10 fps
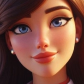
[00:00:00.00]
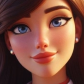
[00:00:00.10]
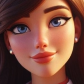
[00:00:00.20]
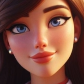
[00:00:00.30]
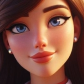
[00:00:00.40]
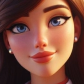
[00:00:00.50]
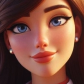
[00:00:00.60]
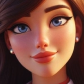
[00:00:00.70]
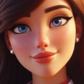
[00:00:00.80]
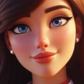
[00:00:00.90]

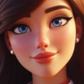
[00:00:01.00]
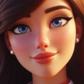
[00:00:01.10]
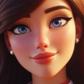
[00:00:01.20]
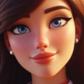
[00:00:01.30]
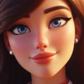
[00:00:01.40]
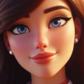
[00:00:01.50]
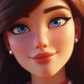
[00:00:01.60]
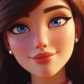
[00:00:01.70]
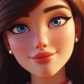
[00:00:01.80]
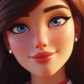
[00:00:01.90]

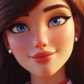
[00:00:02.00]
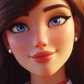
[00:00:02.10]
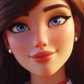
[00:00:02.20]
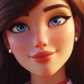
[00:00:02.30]
Nothing is said.